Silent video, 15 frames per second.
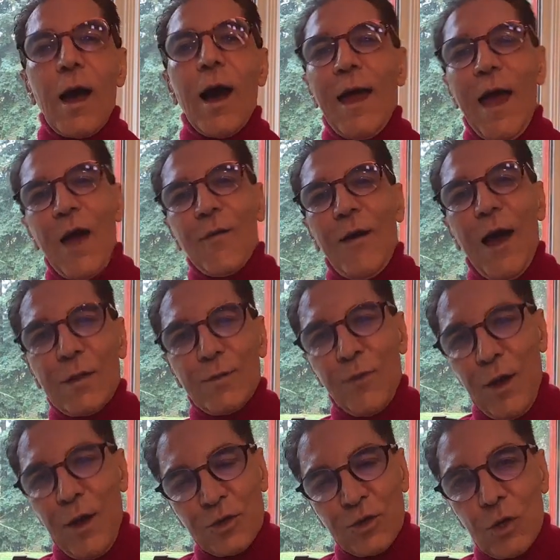I have
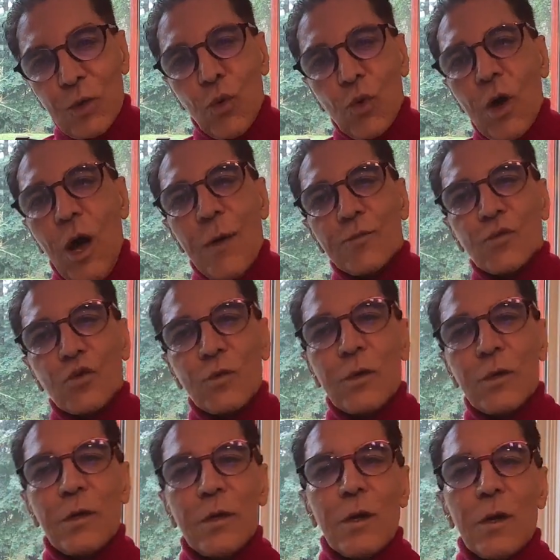had patients who come to
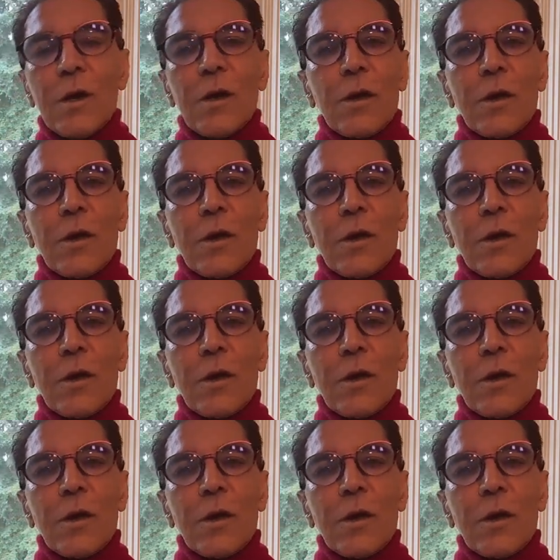me,